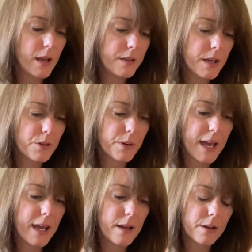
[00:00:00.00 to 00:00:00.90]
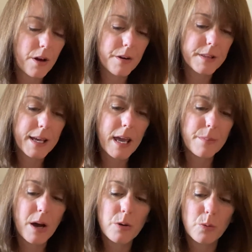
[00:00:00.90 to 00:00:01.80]
The other card that came
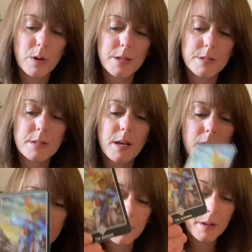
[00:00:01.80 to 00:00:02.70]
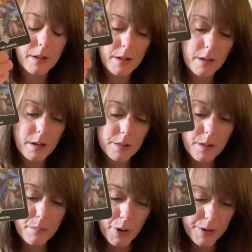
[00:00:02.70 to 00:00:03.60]
out was the
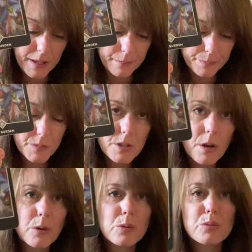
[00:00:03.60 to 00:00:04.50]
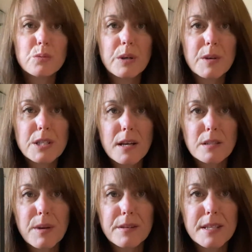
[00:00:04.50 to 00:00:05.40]
burden. So when we talked
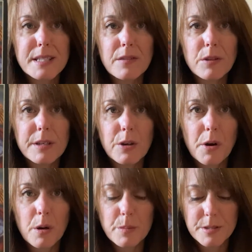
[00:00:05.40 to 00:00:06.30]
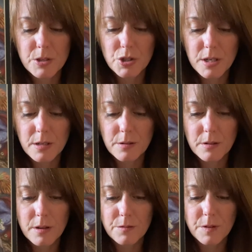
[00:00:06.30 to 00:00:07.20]
about the devil in your heart position
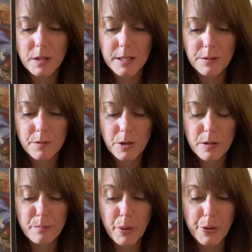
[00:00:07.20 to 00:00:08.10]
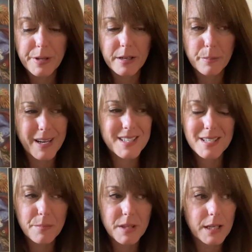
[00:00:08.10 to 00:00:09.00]
and feeling very burdened by
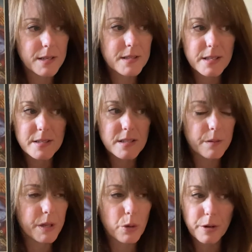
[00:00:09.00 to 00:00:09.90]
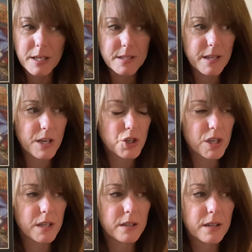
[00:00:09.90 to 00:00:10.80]
something, a system, an
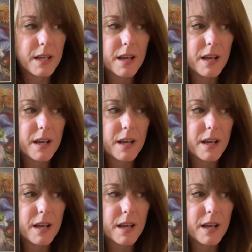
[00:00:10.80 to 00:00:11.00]
organization,